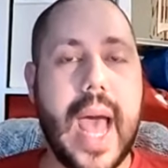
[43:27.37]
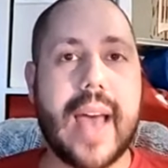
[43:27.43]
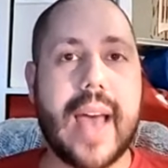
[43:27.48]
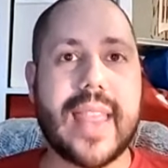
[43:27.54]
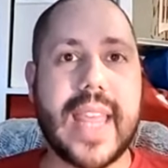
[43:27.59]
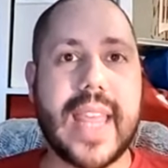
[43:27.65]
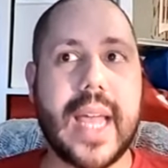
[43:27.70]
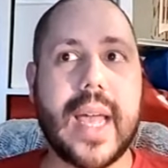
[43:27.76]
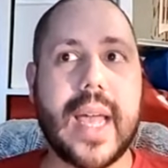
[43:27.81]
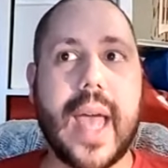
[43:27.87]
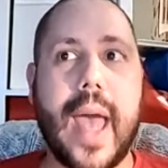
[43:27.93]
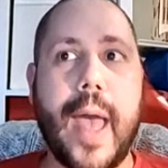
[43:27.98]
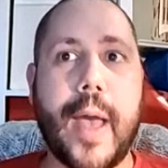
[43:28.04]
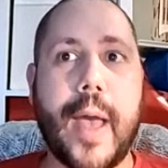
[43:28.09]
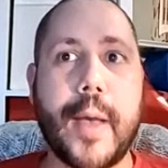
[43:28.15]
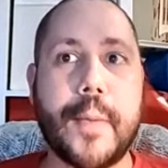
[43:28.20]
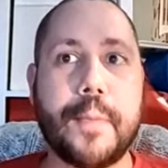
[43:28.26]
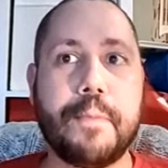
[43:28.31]
I think
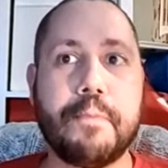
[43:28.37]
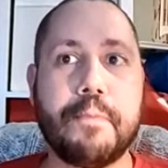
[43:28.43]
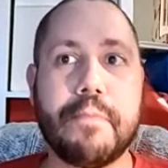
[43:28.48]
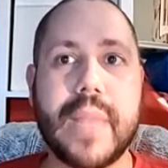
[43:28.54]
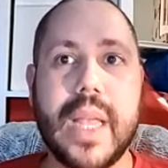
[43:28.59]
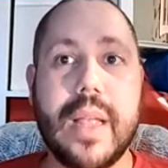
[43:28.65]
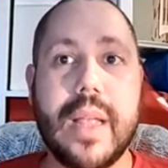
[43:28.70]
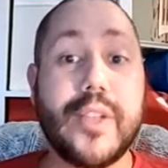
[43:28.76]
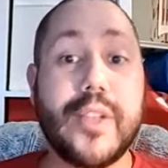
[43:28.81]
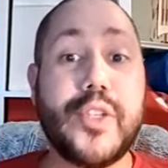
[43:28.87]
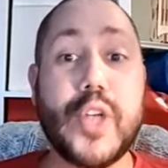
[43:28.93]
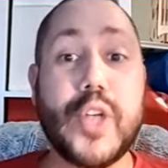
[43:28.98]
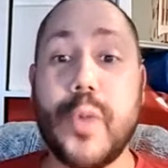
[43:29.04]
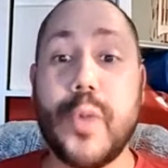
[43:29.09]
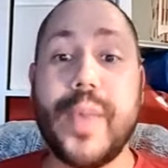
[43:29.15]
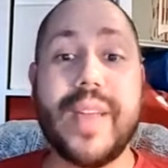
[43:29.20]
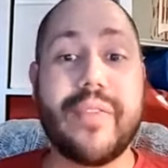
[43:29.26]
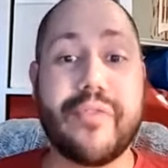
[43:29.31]

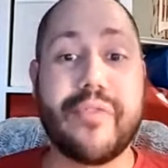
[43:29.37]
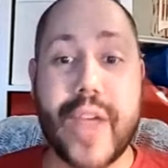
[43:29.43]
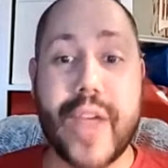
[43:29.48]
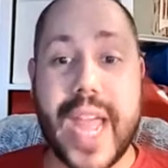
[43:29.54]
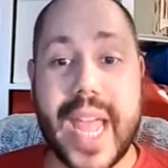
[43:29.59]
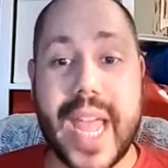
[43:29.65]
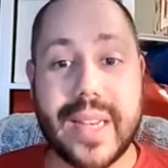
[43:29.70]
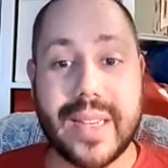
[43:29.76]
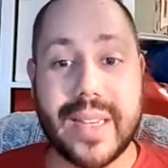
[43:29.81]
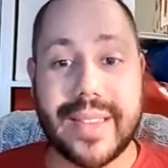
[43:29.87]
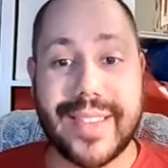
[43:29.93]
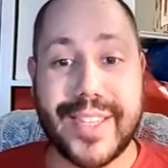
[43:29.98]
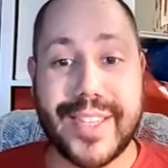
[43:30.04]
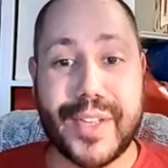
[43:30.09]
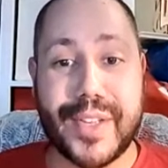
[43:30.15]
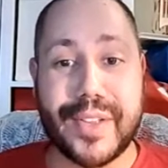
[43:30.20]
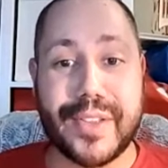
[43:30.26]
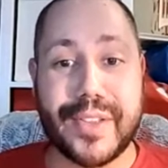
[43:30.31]
don't be afraid
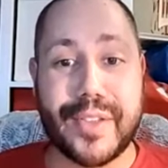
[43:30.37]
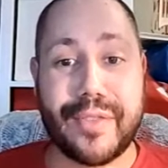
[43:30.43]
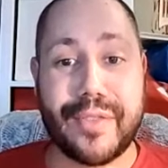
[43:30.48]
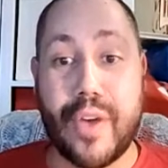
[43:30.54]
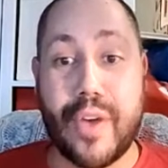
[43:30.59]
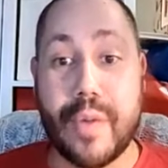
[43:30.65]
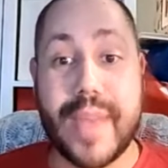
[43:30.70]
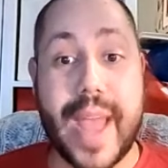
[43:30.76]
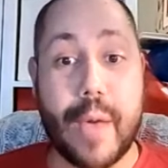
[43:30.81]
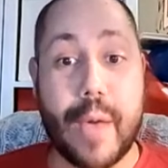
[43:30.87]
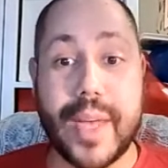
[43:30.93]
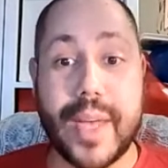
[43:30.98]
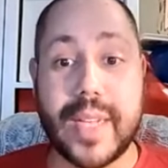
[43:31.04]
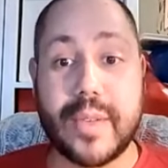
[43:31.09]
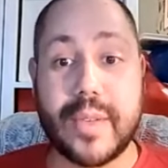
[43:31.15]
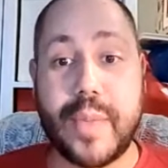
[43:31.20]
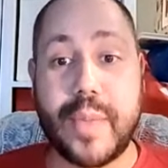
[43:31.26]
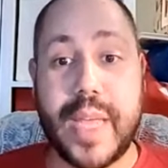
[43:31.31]
to form
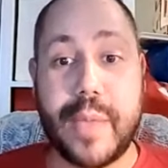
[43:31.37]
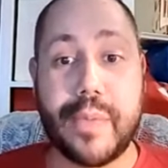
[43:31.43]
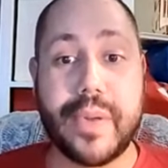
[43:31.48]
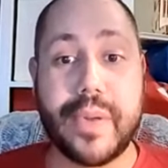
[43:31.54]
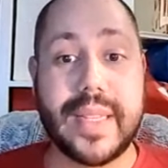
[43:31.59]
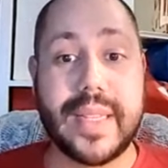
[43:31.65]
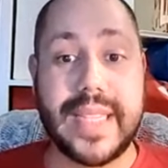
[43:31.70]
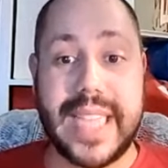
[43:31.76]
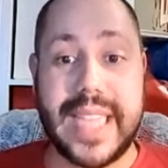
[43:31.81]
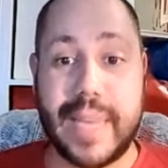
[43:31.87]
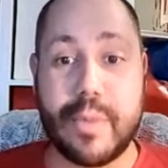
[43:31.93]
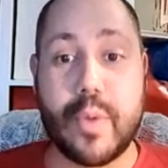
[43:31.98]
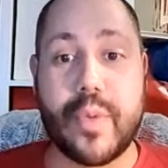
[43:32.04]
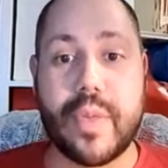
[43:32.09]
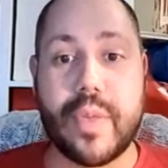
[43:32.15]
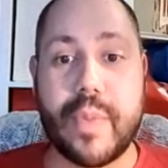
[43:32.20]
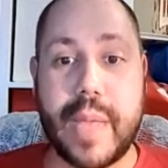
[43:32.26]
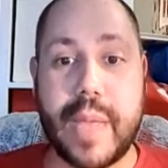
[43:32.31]
networks with people and team
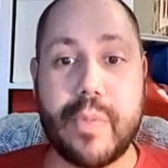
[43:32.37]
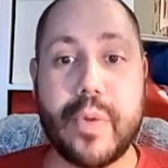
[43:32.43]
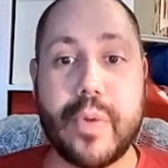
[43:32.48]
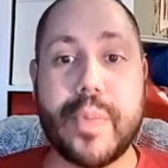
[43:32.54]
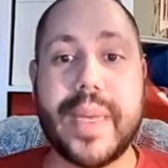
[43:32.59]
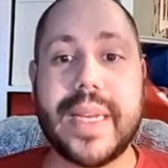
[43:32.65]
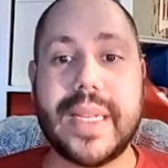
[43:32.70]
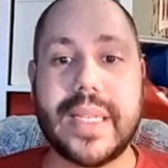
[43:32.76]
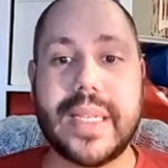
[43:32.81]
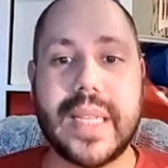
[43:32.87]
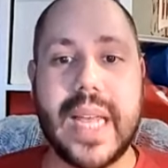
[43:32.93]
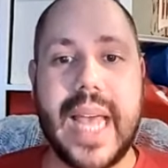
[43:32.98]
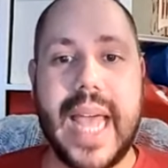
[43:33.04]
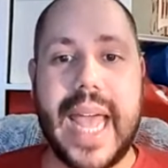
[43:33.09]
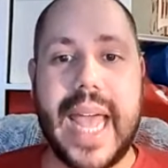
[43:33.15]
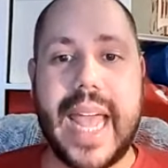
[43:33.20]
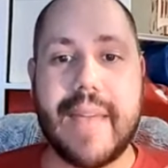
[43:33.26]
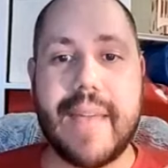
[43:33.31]
up with people, because
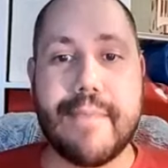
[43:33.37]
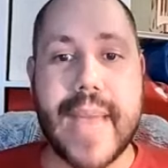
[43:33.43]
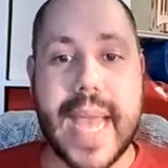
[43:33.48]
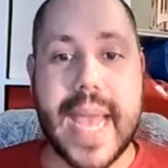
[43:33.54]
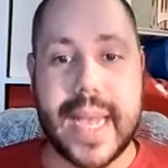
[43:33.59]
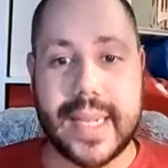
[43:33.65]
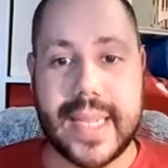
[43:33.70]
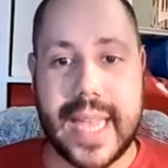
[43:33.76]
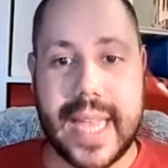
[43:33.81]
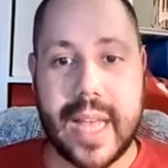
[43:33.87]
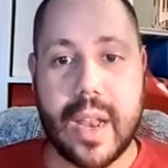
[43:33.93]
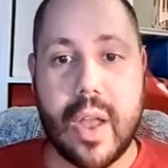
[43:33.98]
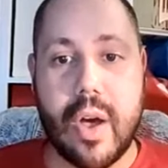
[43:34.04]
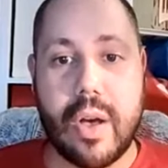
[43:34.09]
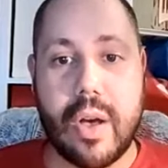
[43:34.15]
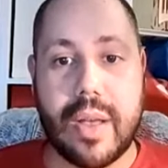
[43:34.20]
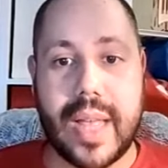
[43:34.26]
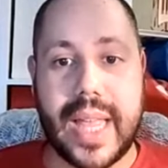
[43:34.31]
it makes it a
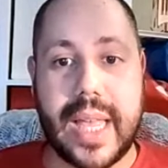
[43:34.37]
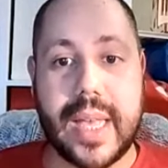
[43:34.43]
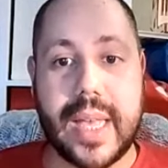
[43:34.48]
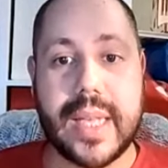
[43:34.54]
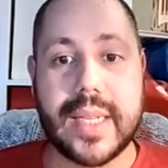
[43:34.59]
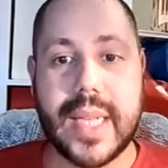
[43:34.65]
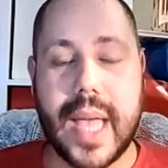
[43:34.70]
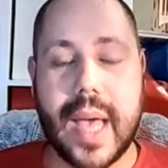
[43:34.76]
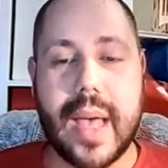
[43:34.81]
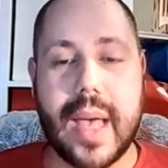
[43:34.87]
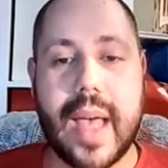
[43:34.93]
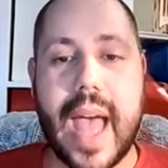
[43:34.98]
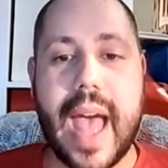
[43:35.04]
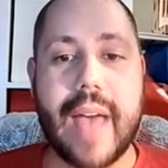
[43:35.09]
lot easier,